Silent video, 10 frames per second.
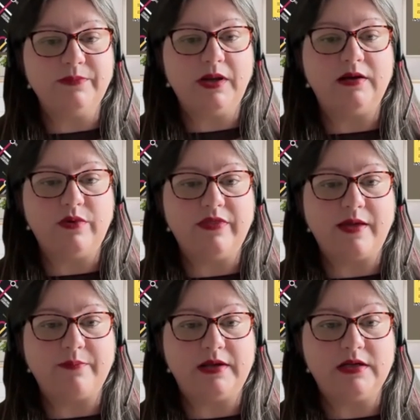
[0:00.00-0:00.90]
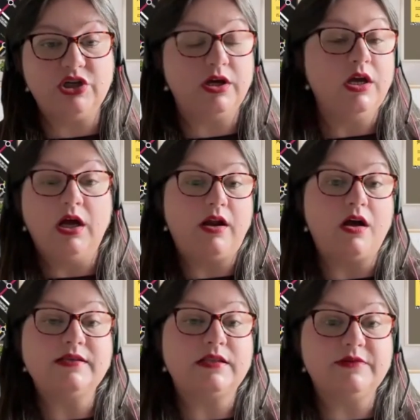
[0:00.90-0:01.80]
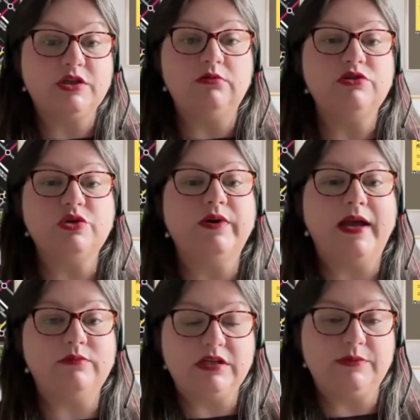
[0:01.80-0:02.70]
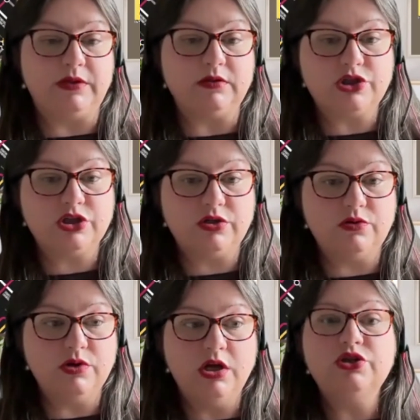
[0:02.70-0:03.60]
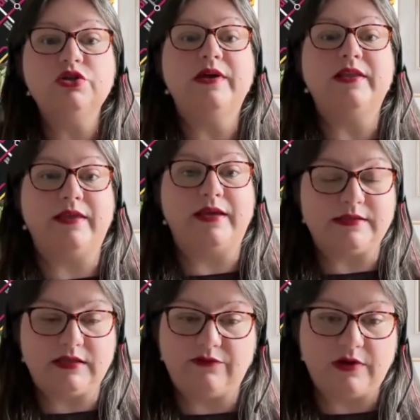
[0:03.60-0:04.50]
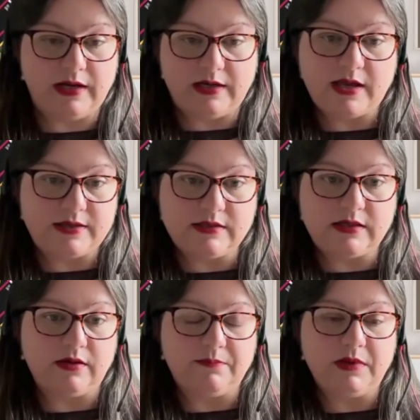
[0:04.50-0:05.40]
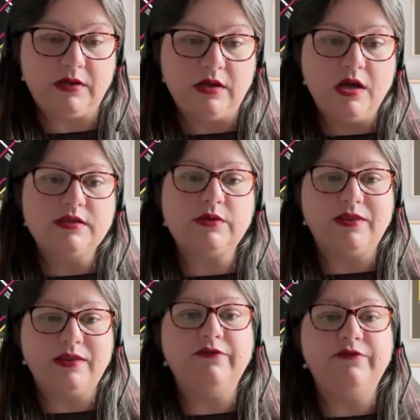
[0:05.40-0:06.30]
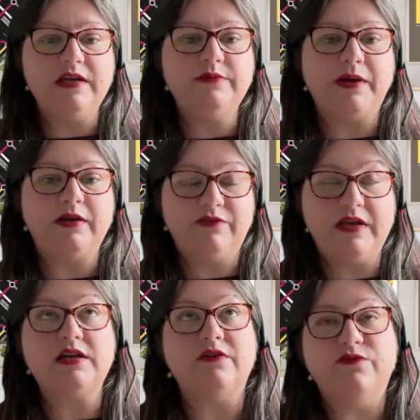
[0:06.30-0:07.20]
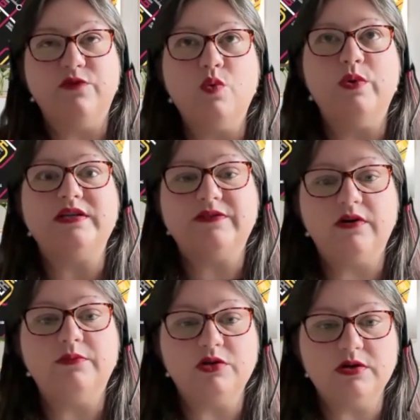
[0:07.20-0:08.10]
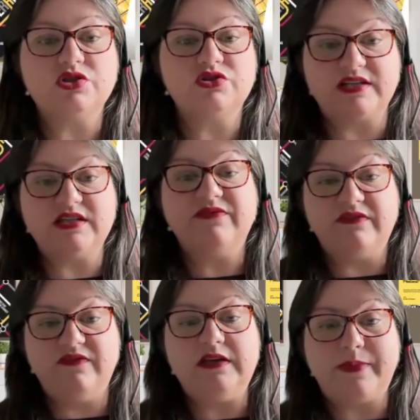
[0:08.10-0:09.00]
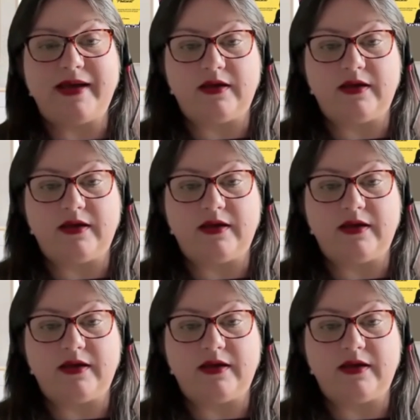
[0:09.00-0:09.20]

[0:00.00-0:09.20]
plan with that manager and ask them to hold you accountable to doing things differently next time. So I think feed forward is far more constructive than feedback.